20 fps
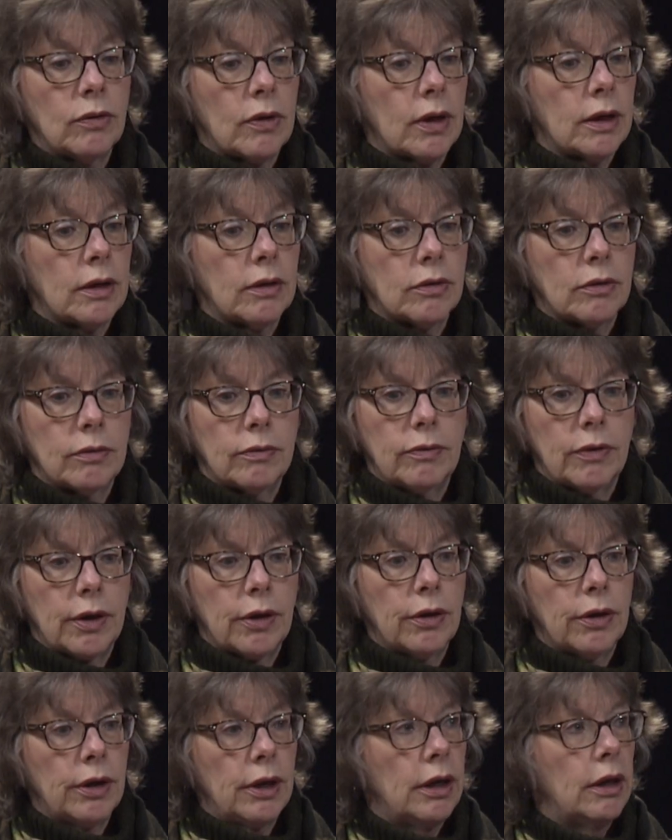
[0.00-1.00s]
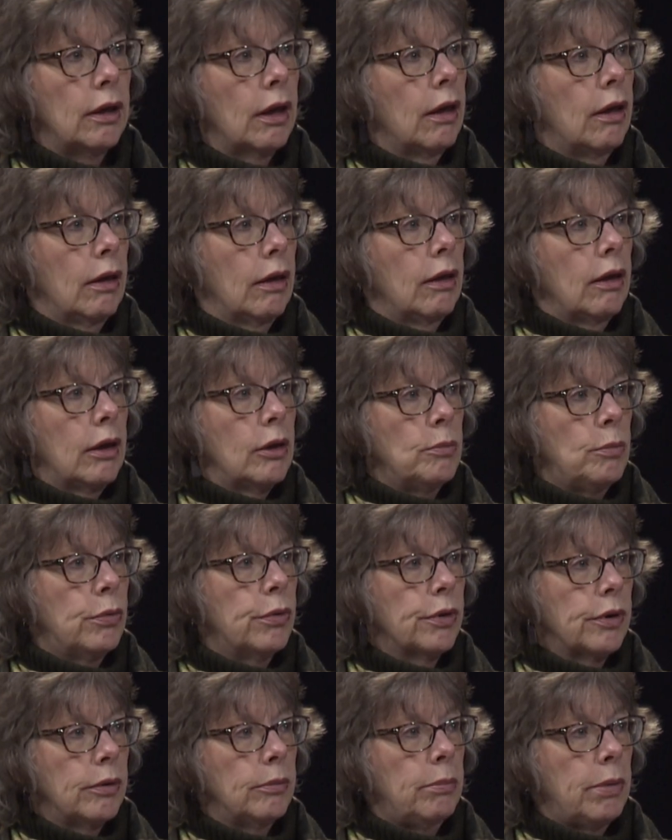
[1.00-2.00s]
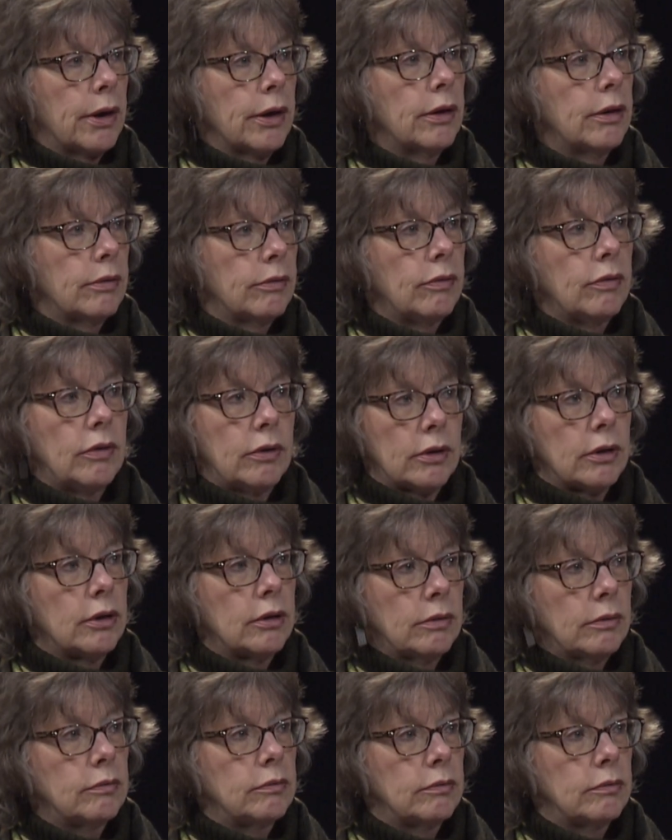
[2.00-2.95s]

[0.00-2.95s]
like it's a very important part of the